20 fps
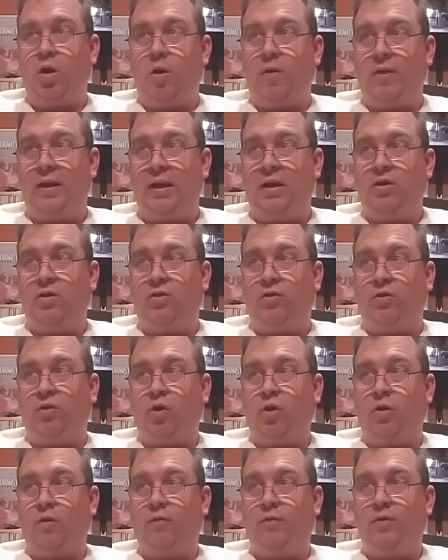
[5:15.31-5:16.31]
think it
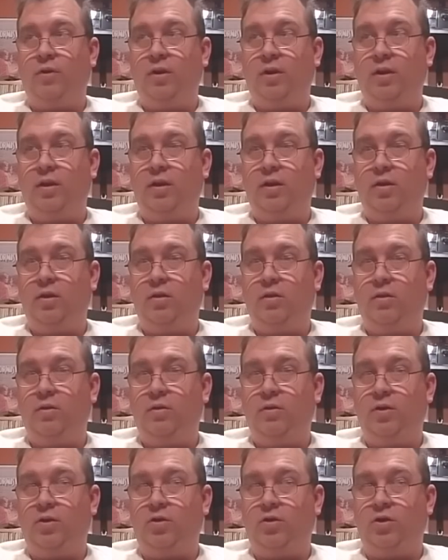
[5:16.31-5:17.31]
deserved
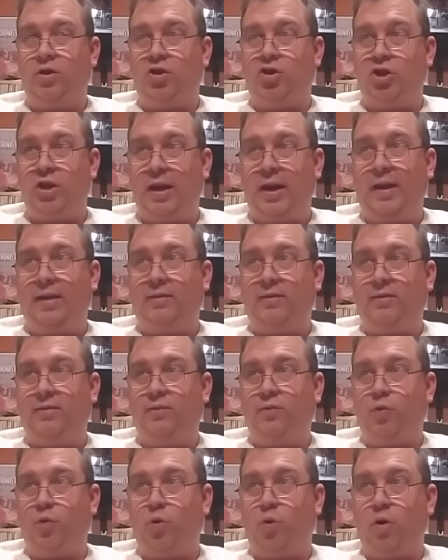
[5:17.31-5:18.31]
the chance
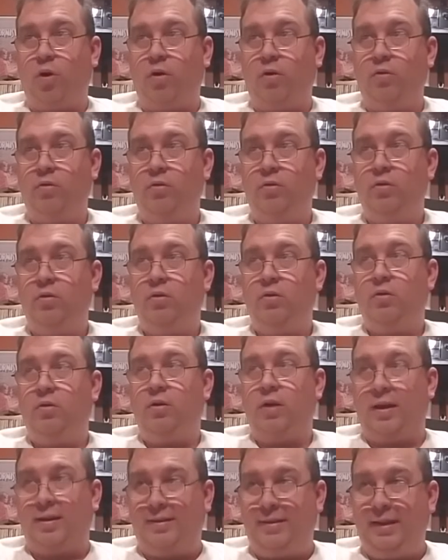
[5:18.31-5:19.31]
for
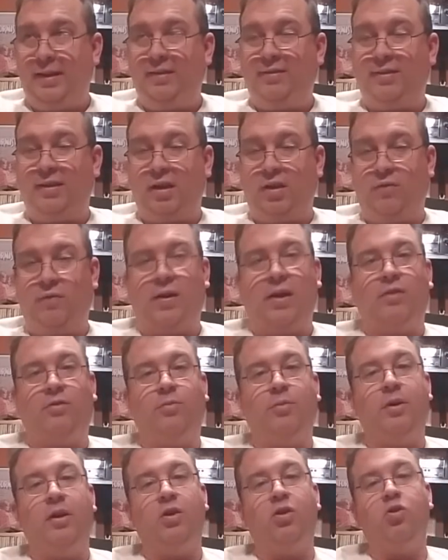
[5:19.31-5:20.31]
a decent
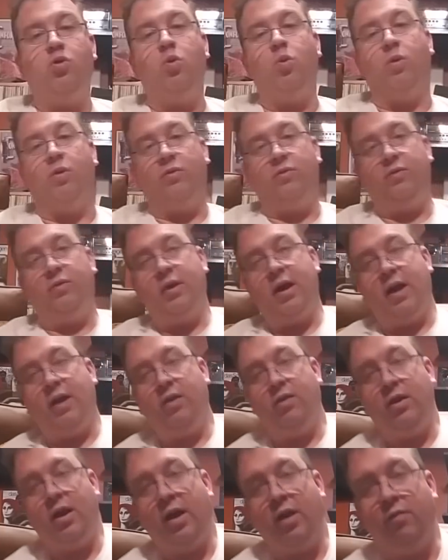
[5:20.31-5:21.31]
investment in quartz,
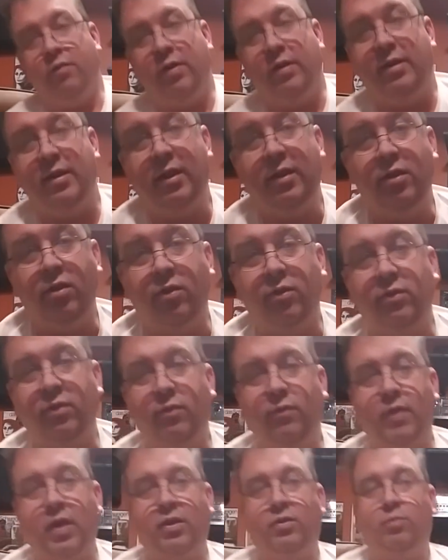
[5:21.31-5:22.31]
not a ridiculous
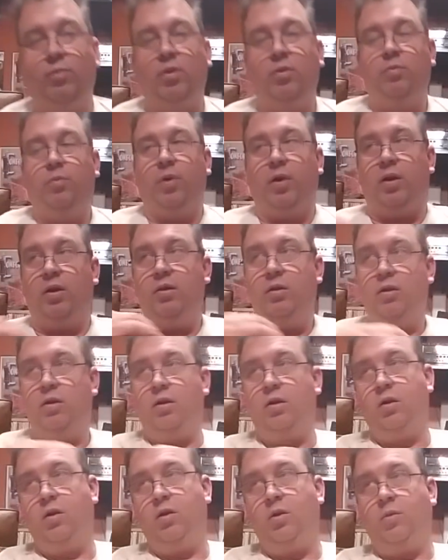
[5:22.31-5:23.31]
investment,
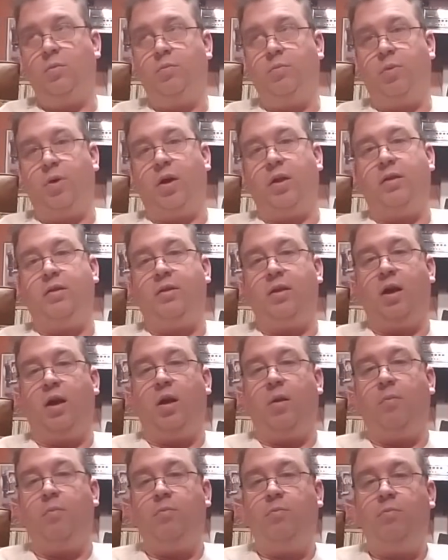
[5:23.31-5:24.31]
but
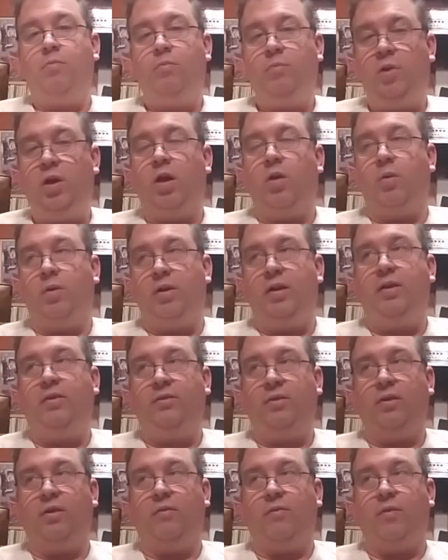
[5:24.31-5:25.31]
a
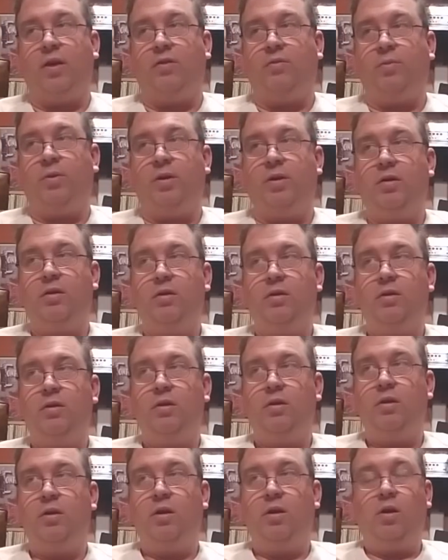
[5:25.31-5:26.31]
decent investment.
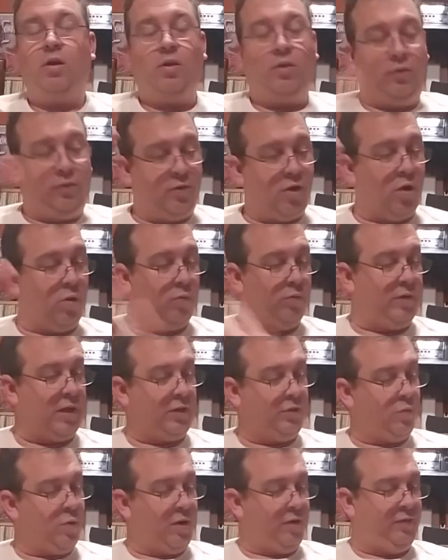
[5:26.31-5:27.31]
So
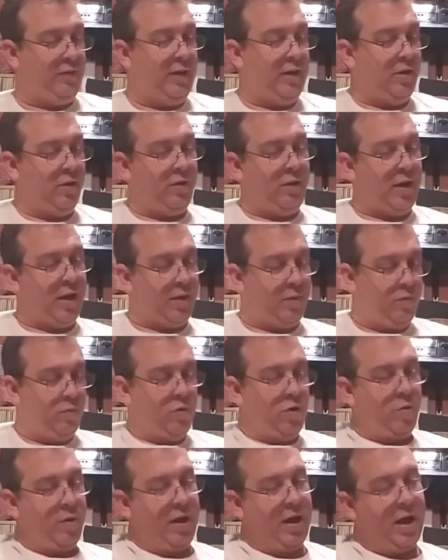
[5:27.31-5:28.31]
that's where I stand on that.
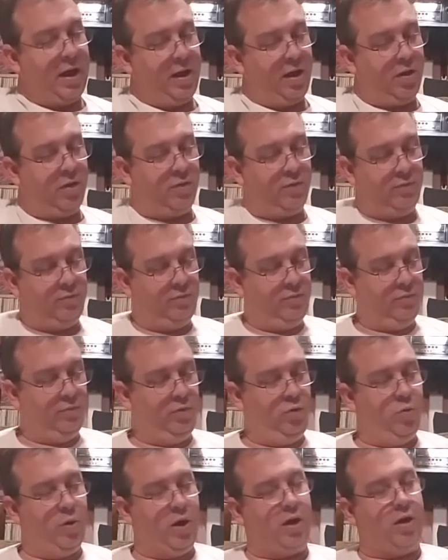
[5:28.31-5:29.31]
What do I got here?
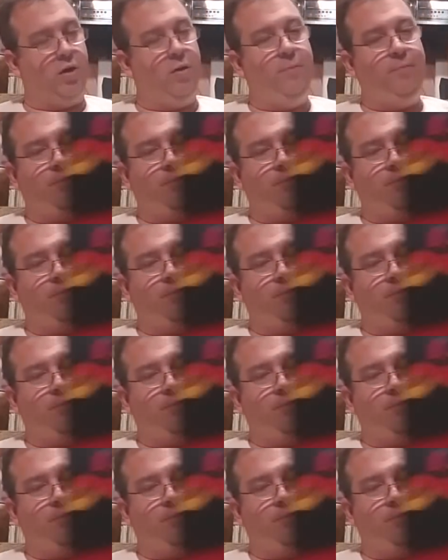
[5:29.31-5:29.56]
Quick.